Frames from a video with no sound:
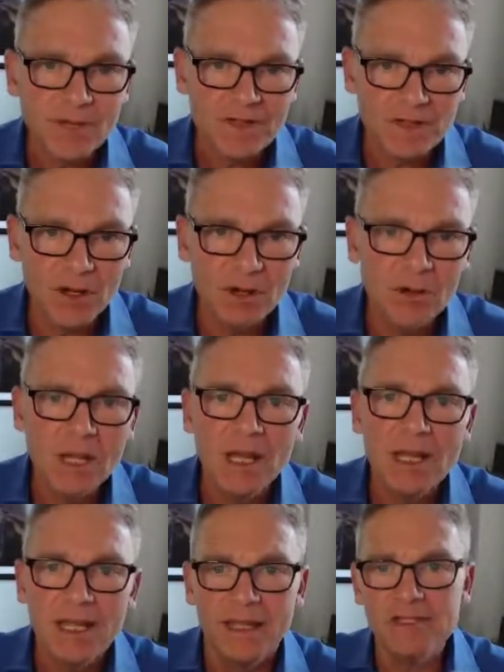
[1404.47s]
So
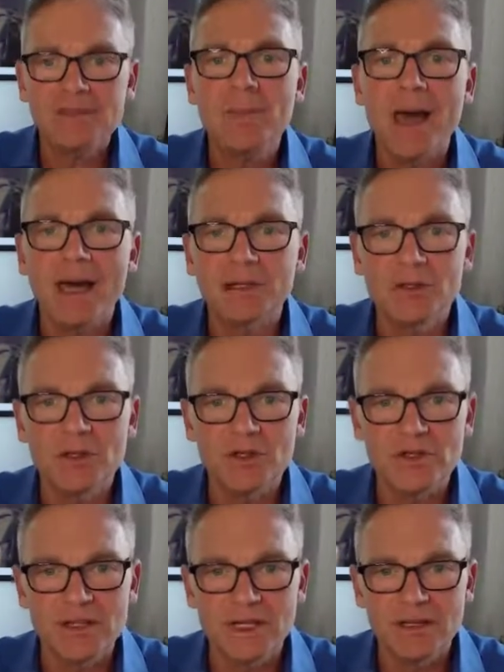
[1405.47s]
in this model, you can
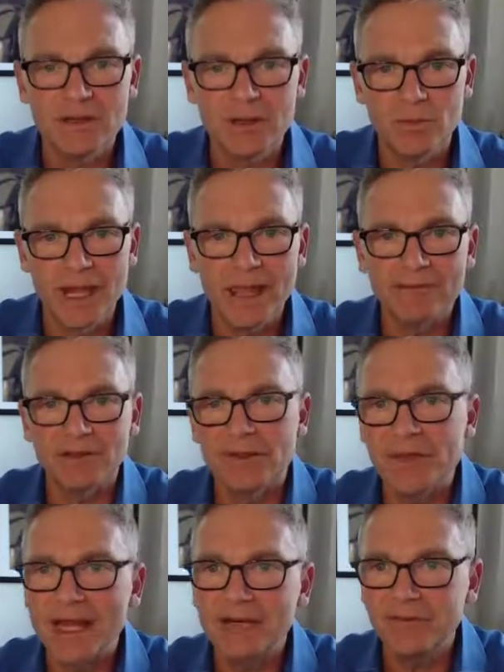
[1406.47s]
see that we have the
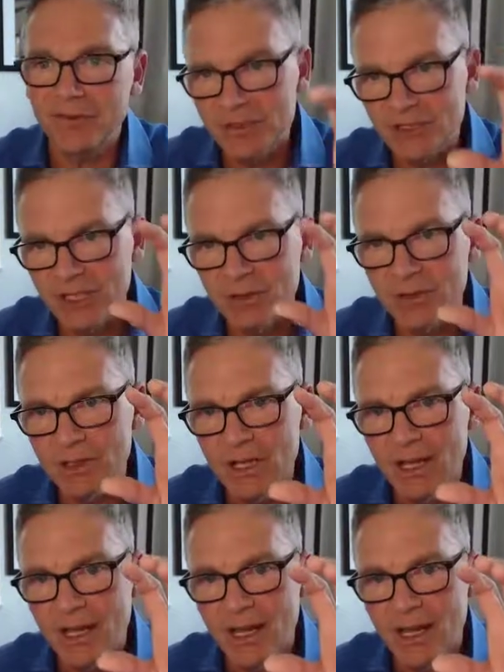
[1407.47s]
lithography machine